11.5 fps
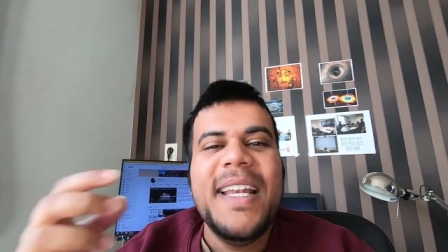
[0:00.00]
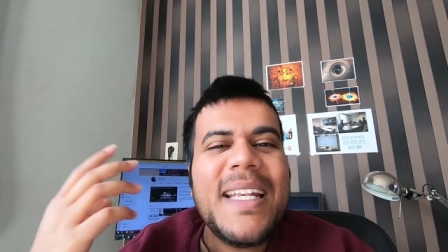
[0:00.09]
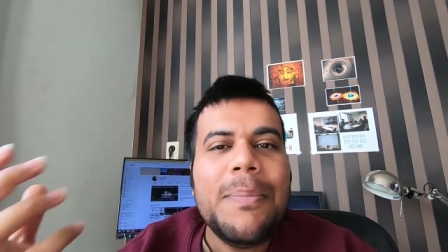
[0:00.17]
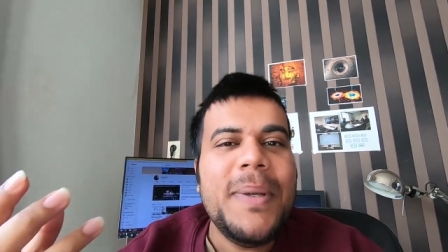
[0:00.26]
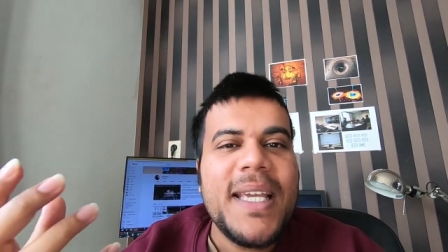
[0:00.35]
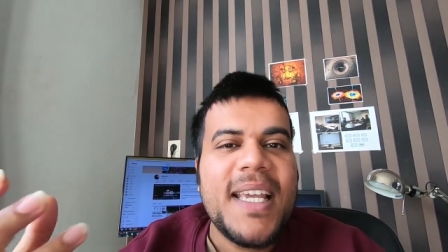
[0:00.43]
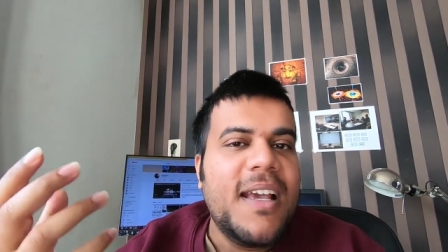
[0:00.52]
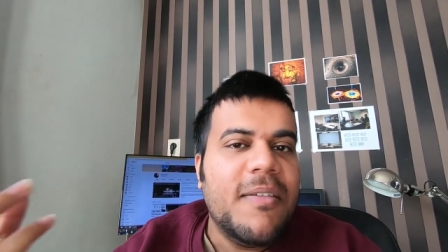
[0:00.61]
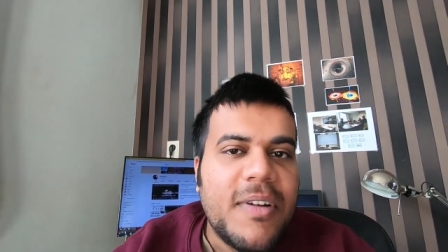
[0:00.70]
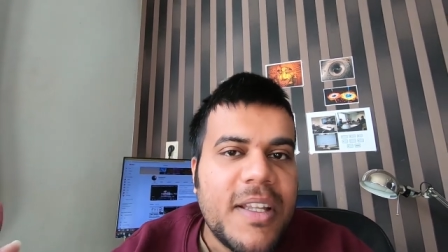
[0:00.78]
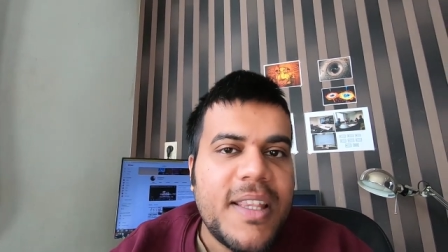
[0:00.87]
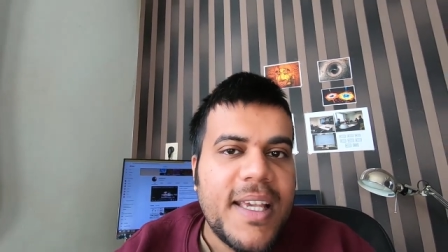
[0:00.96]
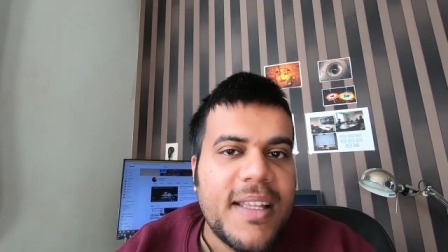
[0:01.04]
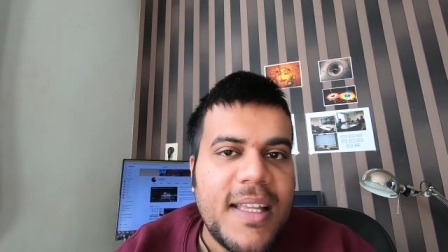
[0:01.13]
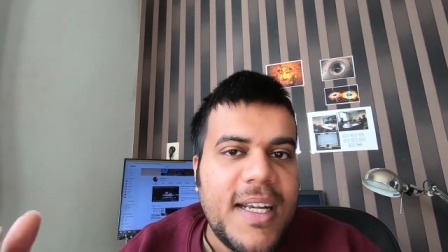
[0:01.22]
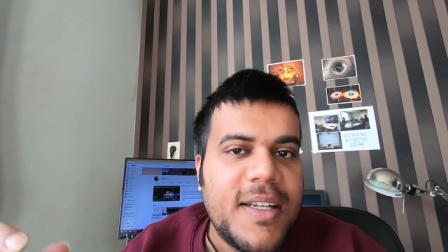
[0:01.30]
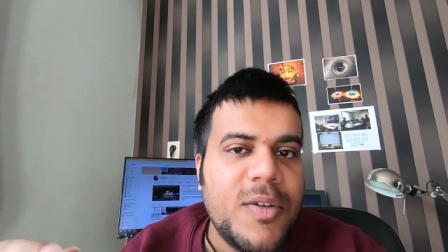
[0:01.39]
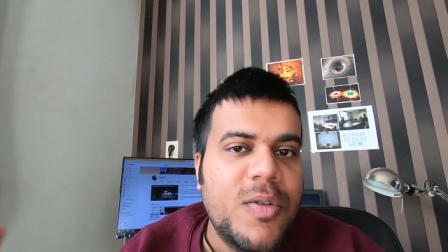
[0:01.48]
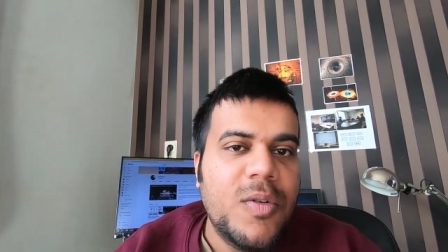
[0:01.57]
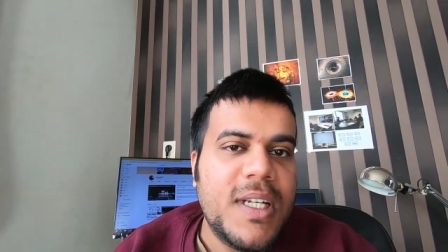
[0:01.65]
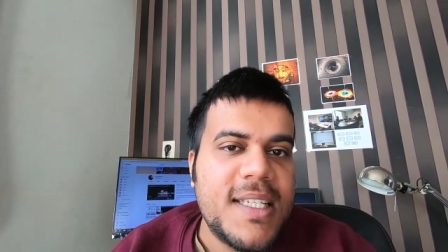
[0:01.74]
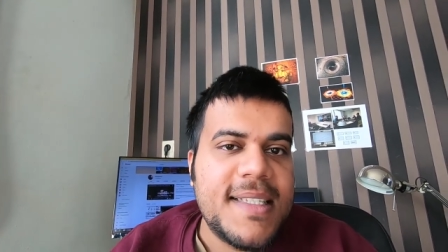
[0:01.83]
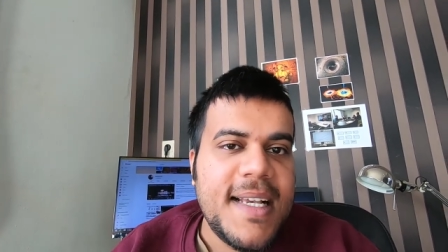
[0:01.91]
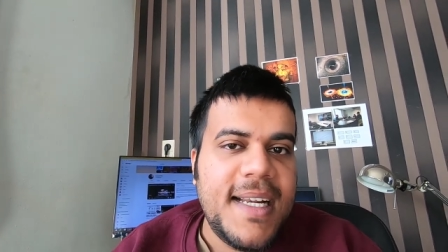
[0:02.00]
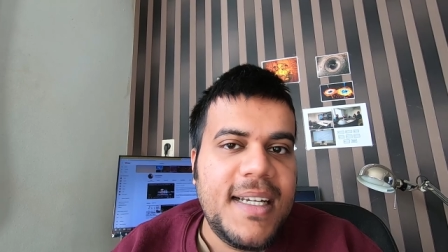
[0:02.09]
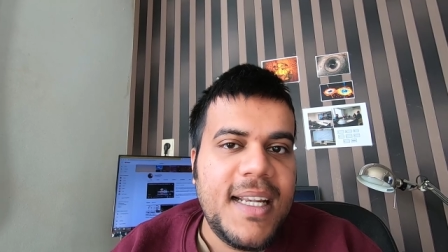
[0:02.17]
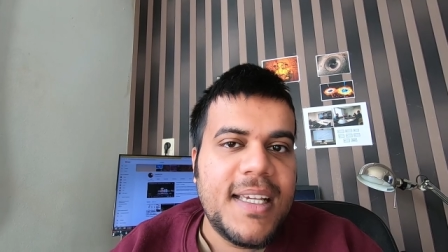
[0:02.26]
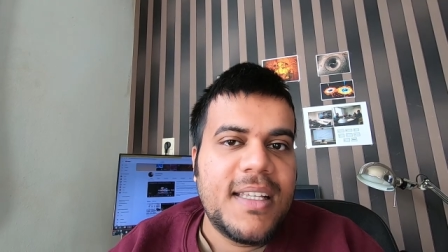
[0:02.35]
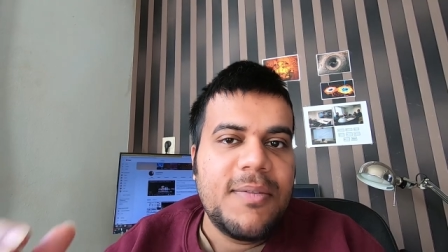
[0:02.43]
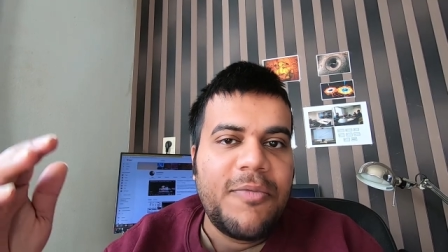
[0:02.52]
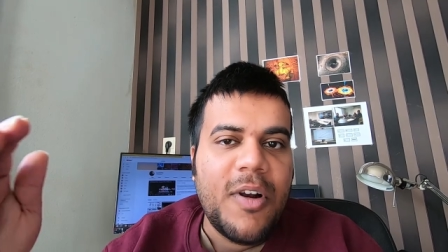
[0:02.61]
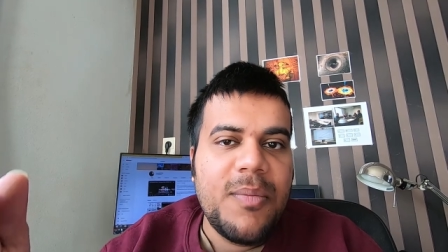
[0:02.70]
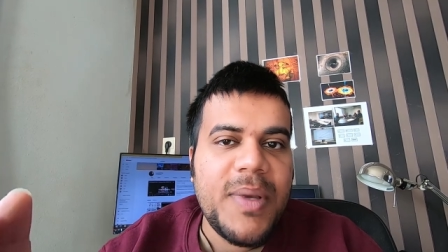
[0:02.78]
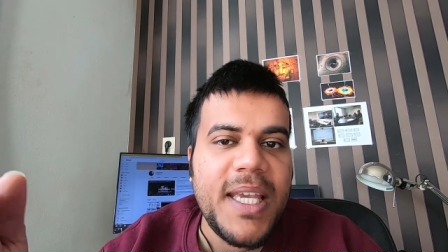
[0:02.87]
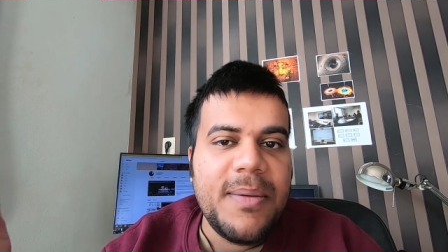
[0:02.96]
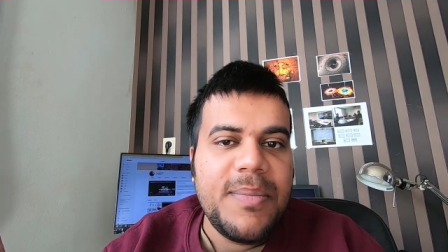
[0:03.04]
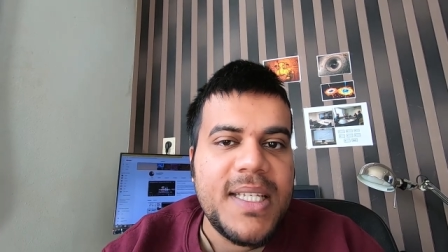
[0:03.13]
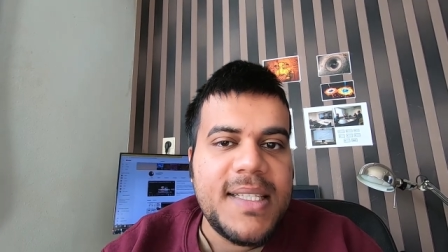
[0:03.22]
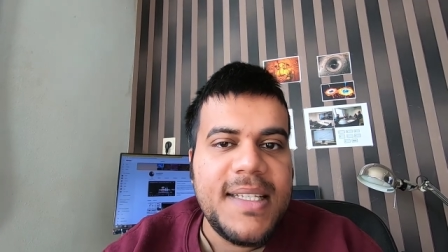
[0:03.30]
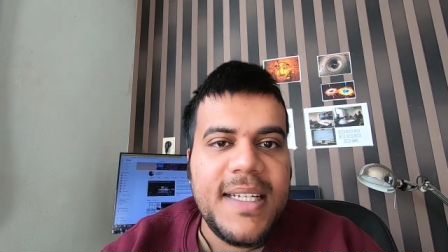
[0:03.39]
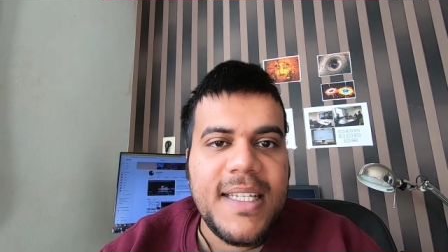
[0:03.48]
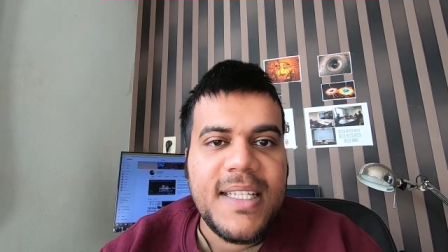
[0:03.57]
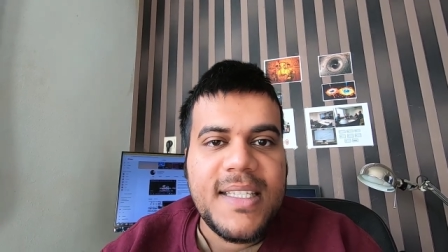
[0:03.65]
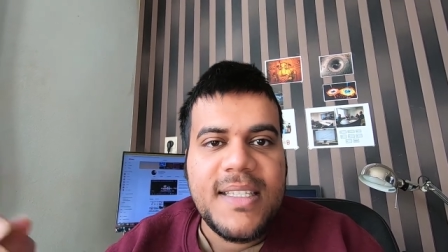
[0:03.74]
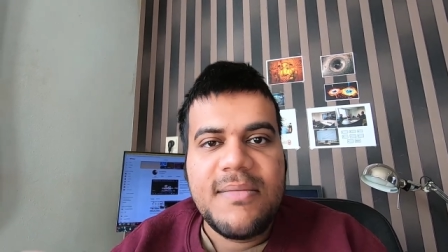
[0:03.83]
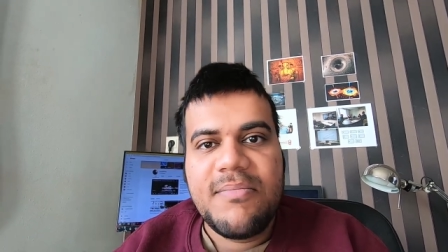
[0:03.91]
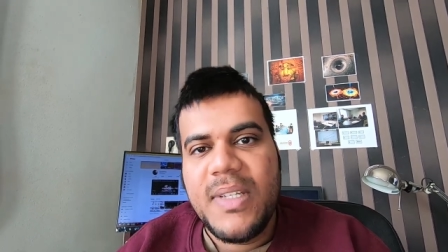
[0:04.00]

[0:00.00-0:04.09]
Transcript: nitpick everything that you decide like from a b c d